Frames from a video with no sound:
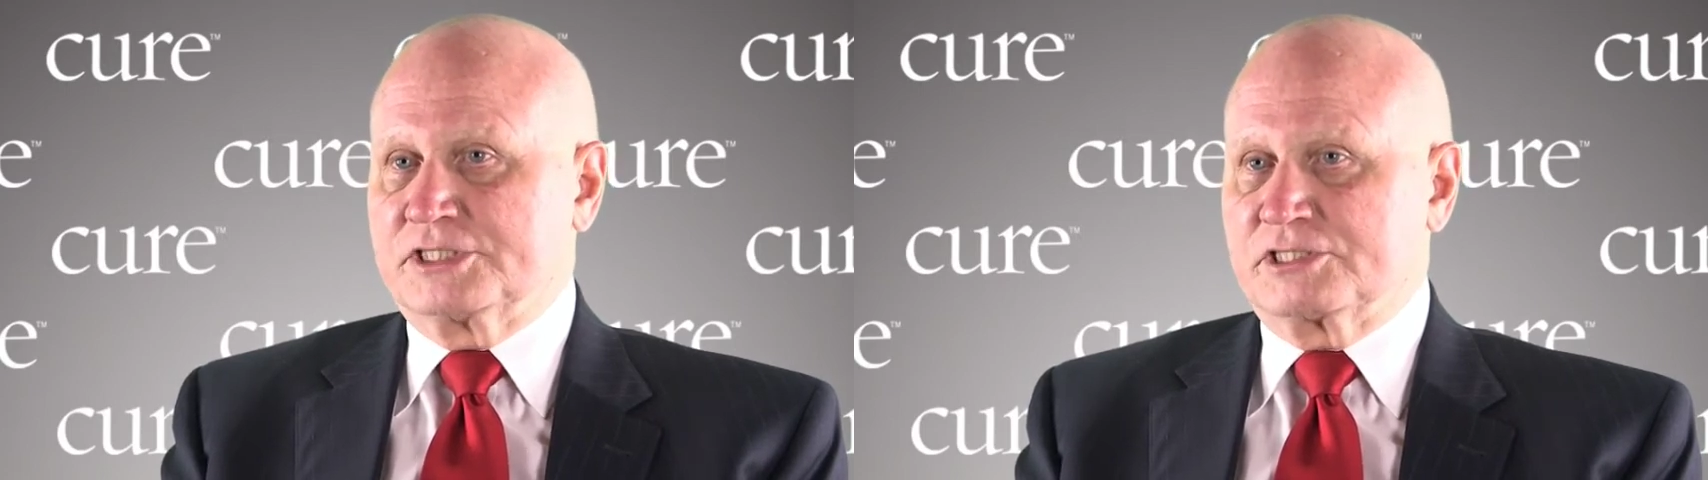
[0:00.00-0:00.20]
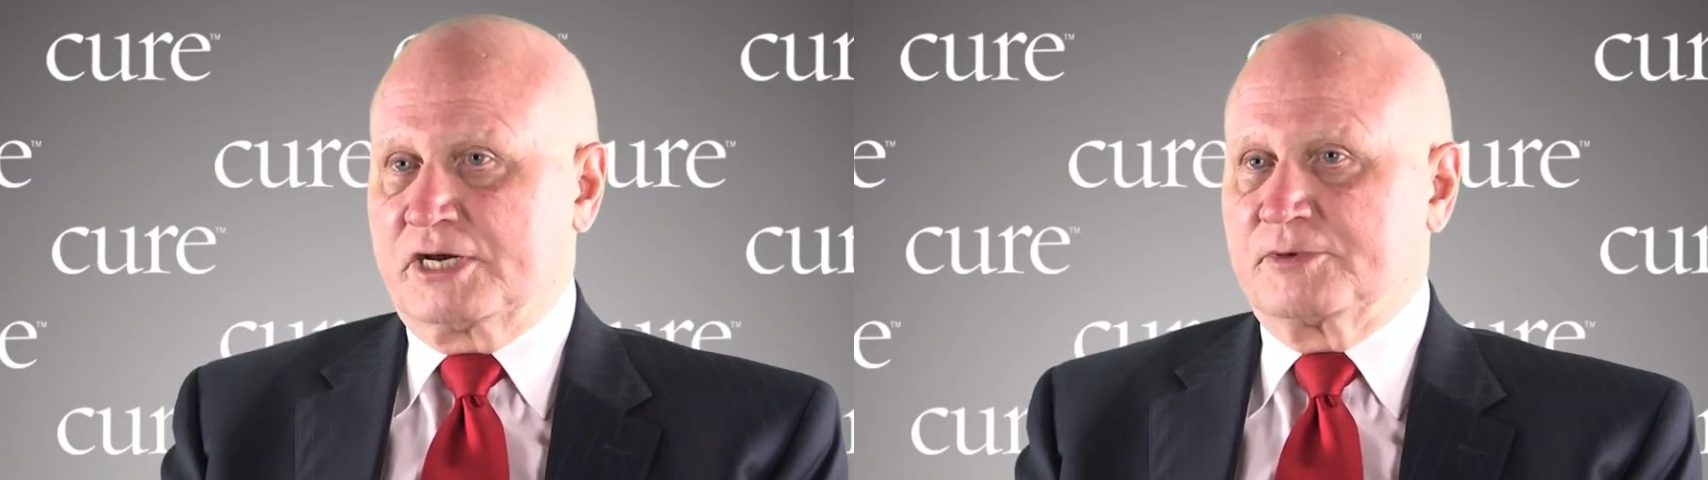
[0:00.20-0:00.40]

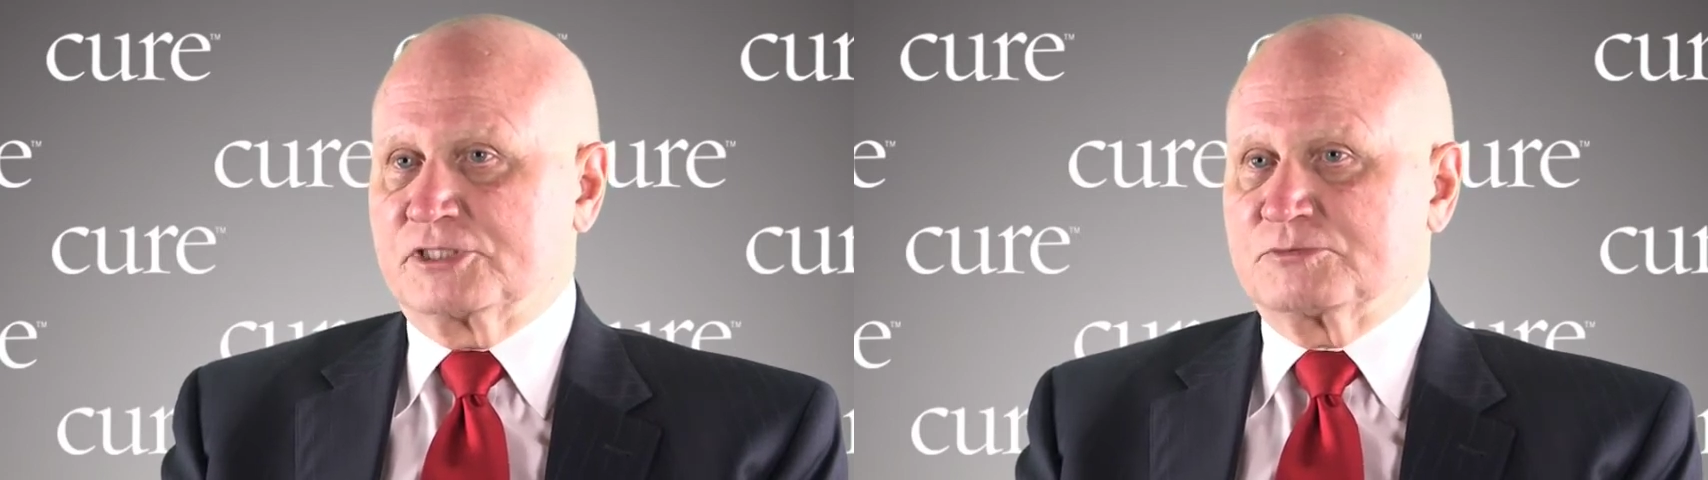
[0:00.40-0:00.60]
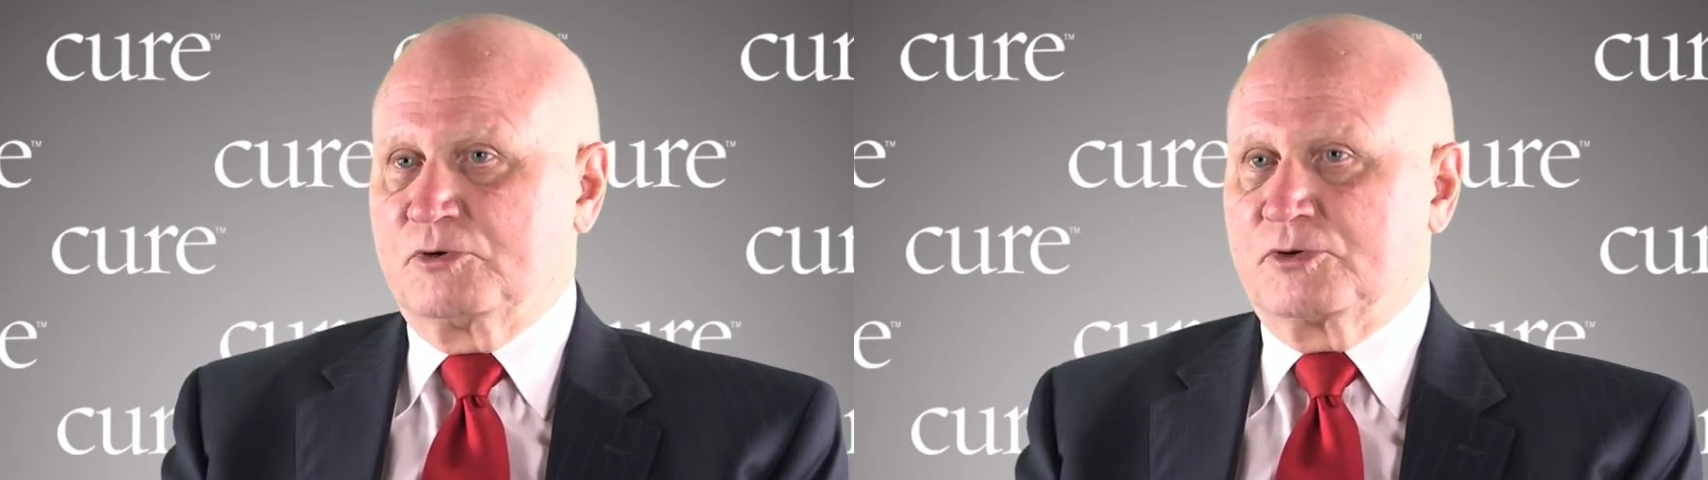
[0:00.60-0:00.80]
stopping
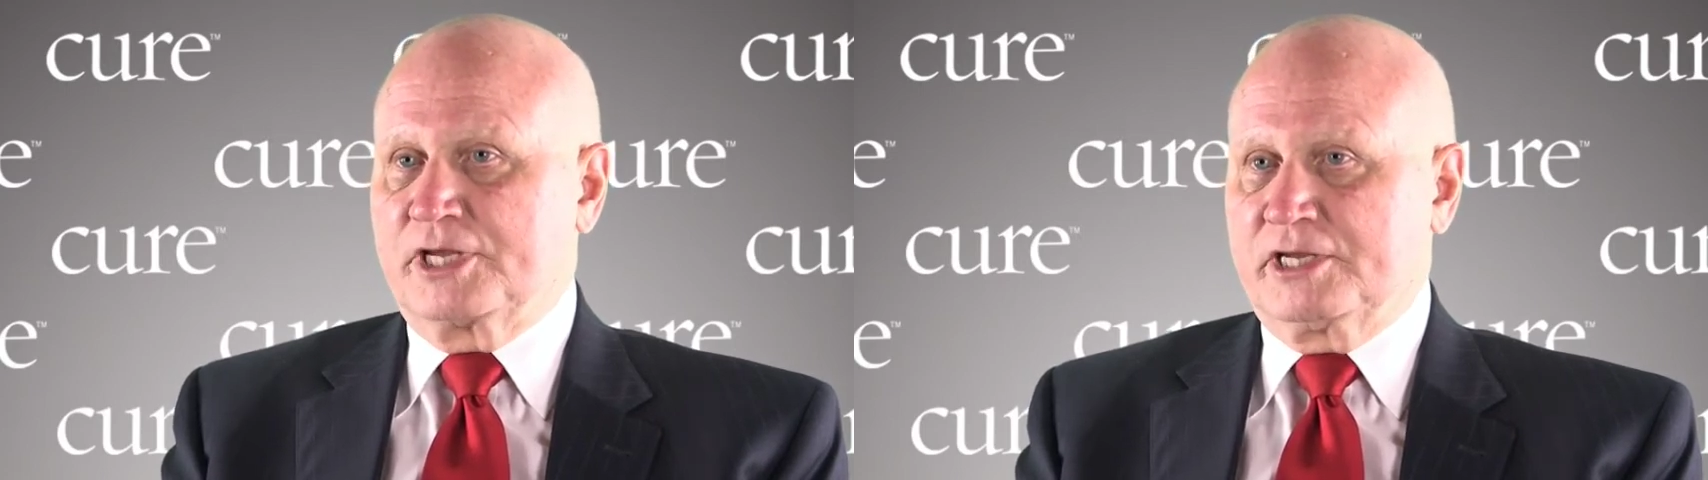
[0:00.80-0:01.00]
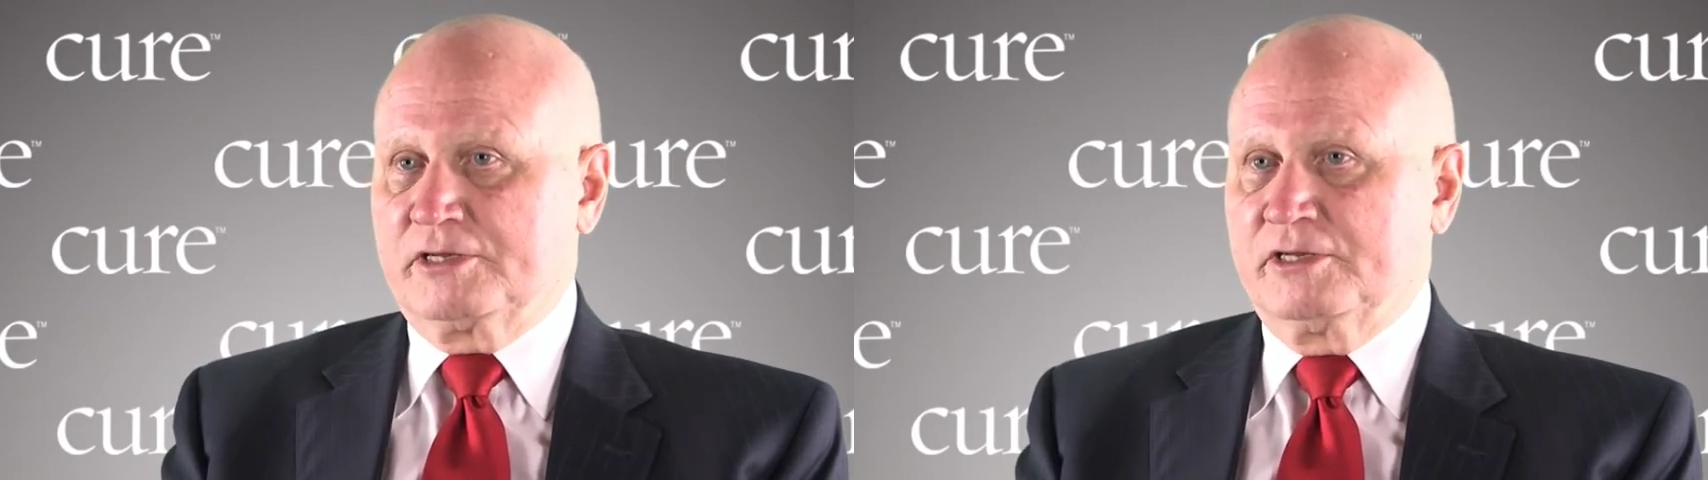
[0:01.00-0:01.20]

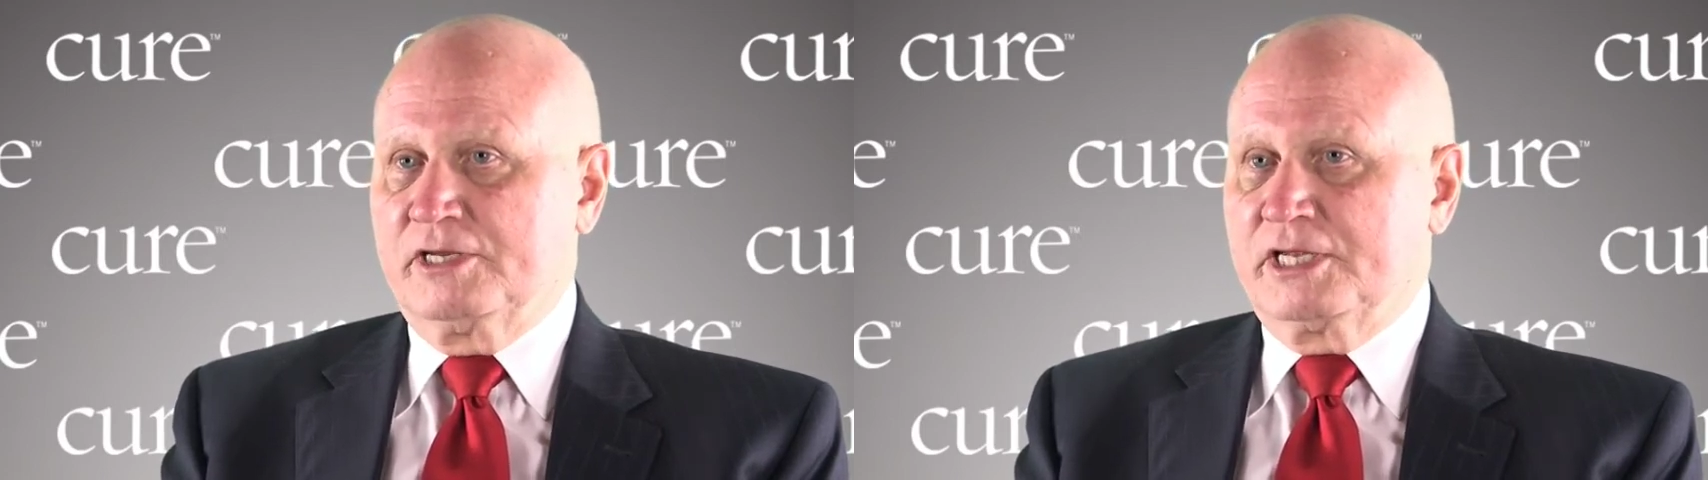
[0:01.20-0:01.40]
smoking